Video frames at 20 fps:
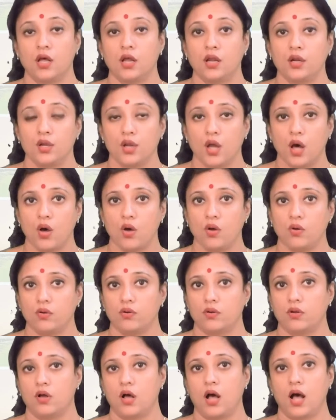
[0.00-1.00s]

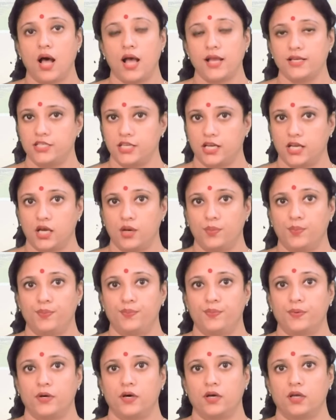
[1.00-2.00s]
Now, I take
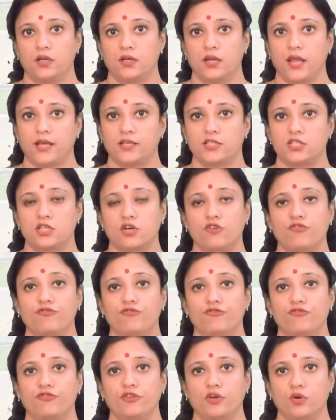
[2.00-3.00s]
up next a
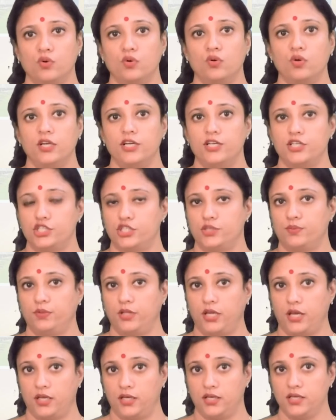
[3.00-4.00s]
few leadership
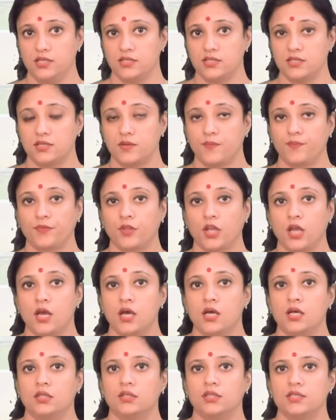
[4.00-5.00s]
theories.
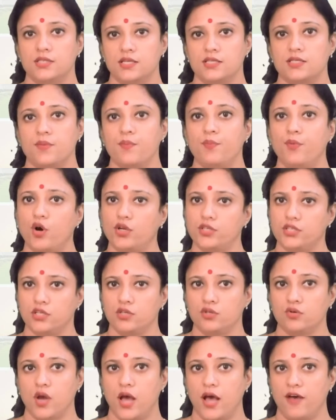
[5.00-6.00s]
This is
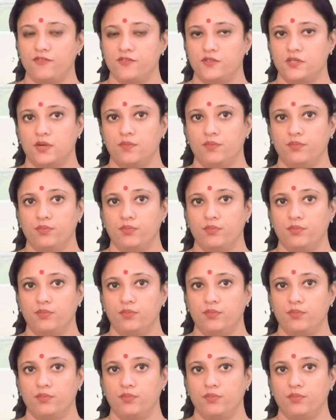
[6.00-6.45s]
important to have some